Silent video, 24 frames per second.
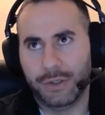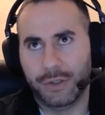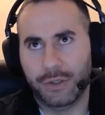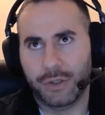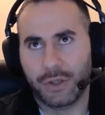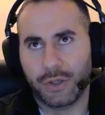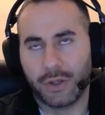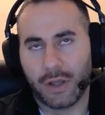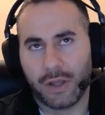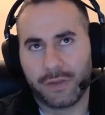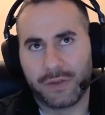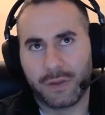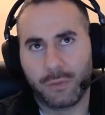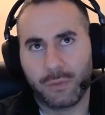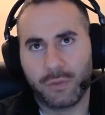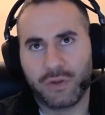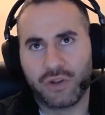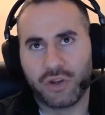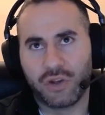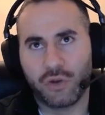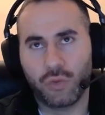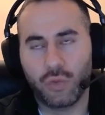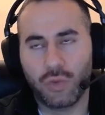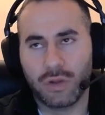I think
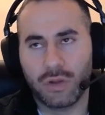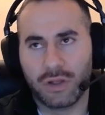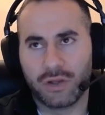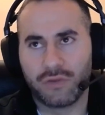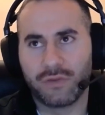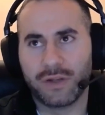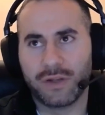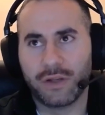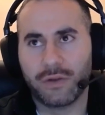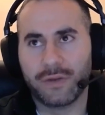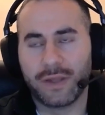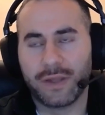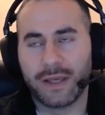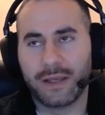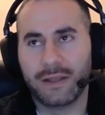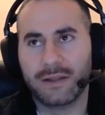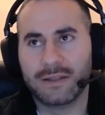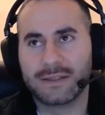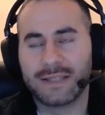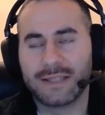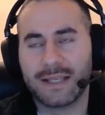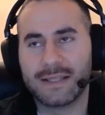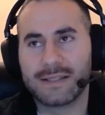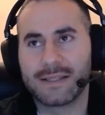we can all agree on that,
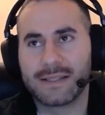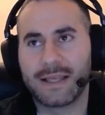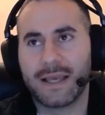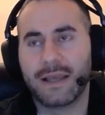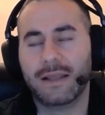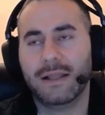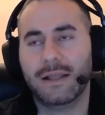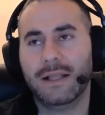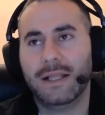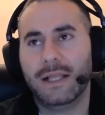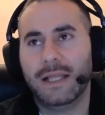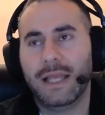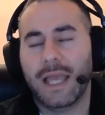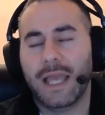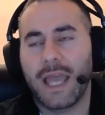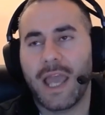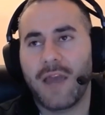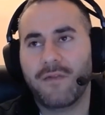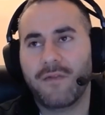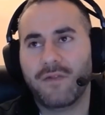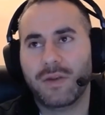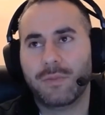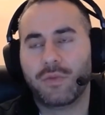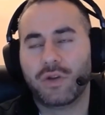in the sense that
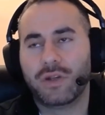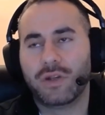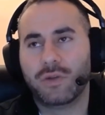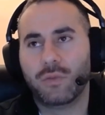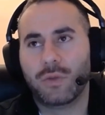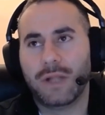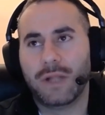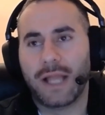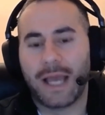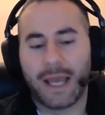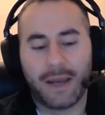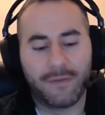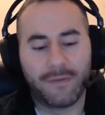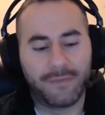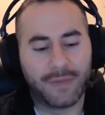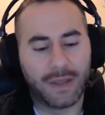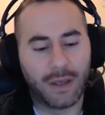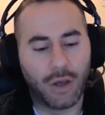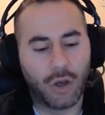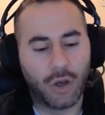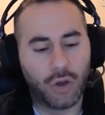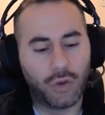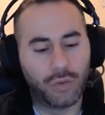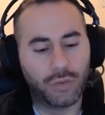everybody will have
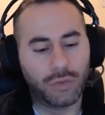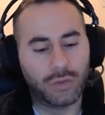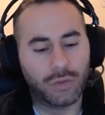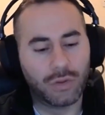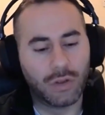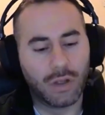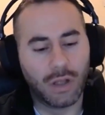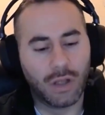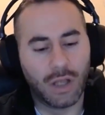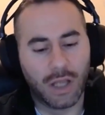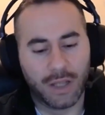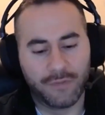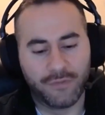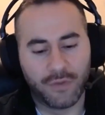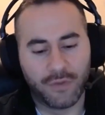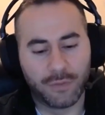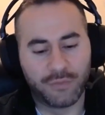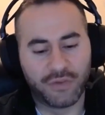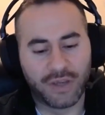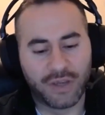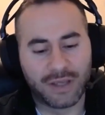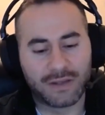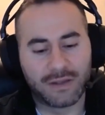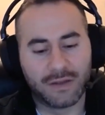their own life
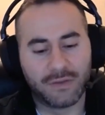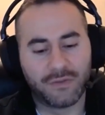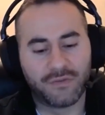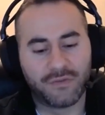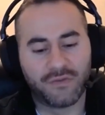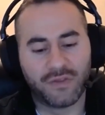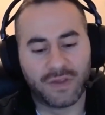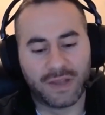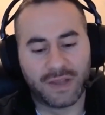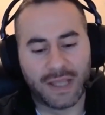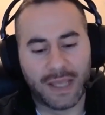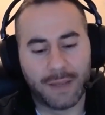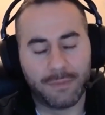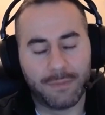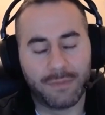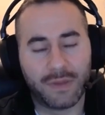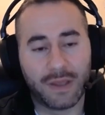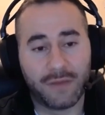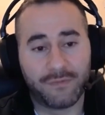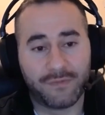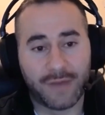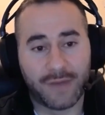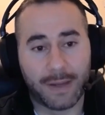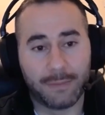objectives for them,
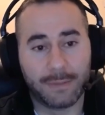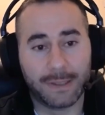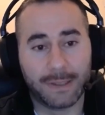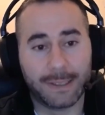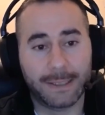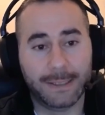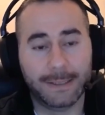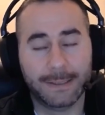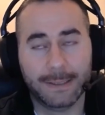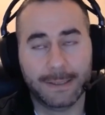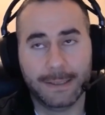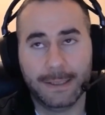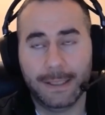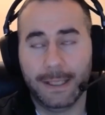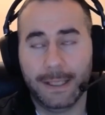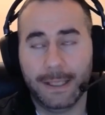their family.